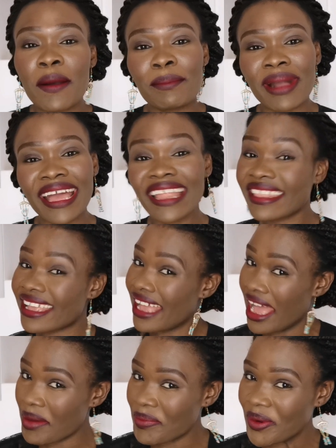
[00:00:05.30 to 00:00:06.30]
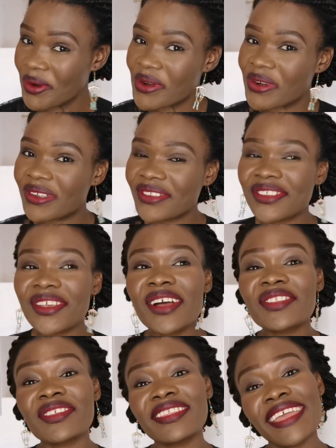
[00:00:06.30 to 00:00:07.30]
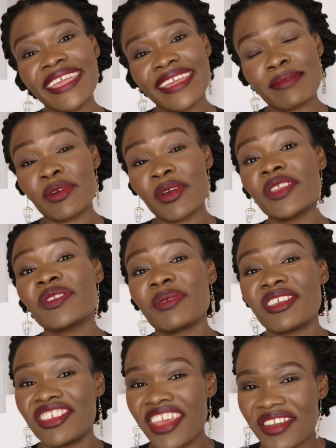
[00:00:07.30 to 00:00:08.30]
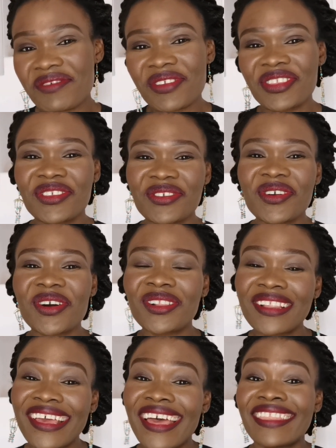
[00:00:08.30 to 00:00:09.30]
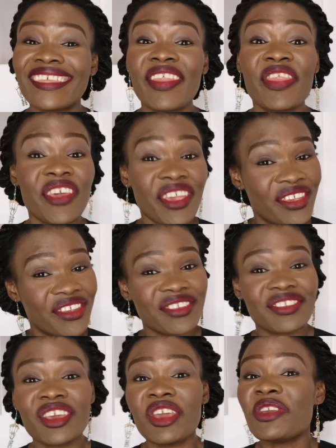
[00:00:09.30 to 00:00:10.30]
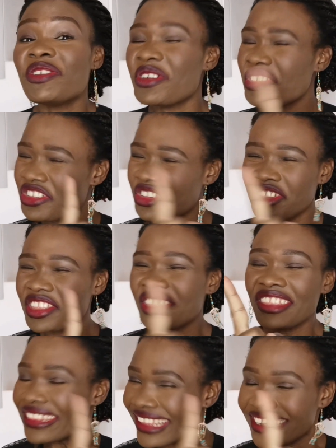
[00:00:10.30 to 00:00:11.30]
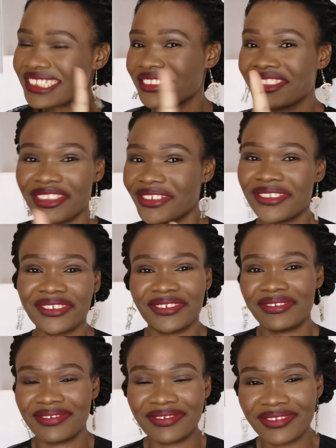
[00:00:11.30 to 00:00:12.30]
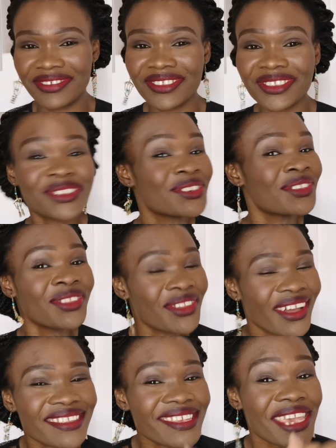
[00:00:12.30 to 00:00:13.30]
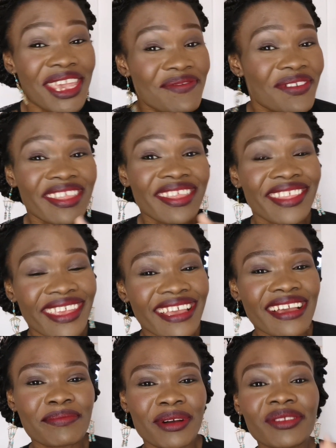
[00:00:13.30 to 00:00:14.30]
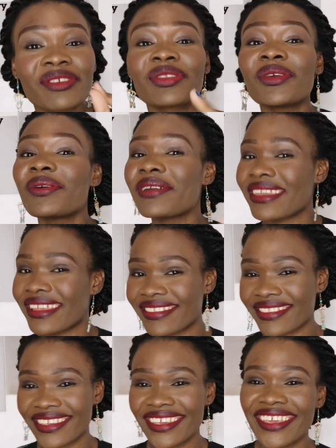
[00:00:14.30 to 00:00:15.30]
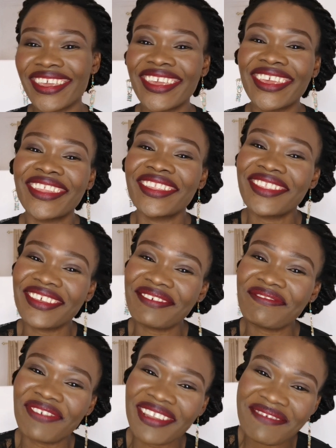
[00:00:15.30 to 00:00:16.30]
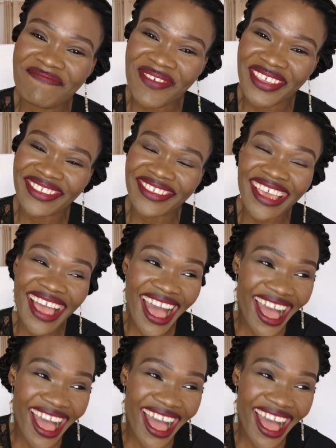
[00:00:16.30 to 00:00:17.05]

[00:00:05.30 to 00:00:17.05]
Magandang hapo. So today I'm going to be sharing with you all the things you should not do. Do not even think about doing it in the Philippines.